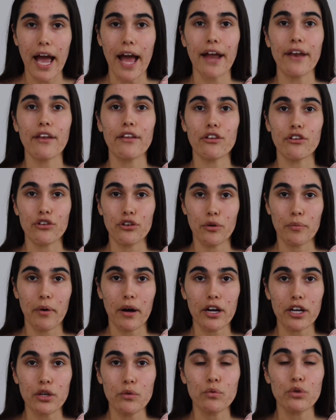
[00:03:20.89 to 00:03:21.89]
and your
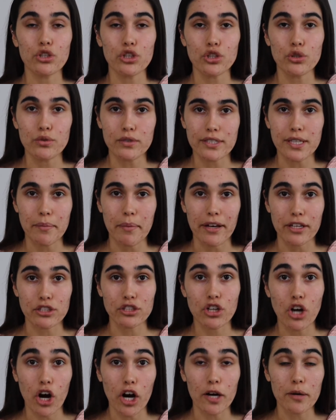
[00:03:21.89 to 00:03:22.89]
body will use them
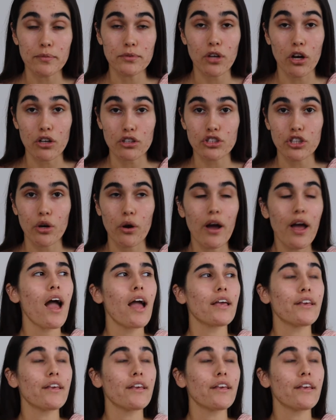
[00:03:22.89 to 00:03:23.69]
as carbs also.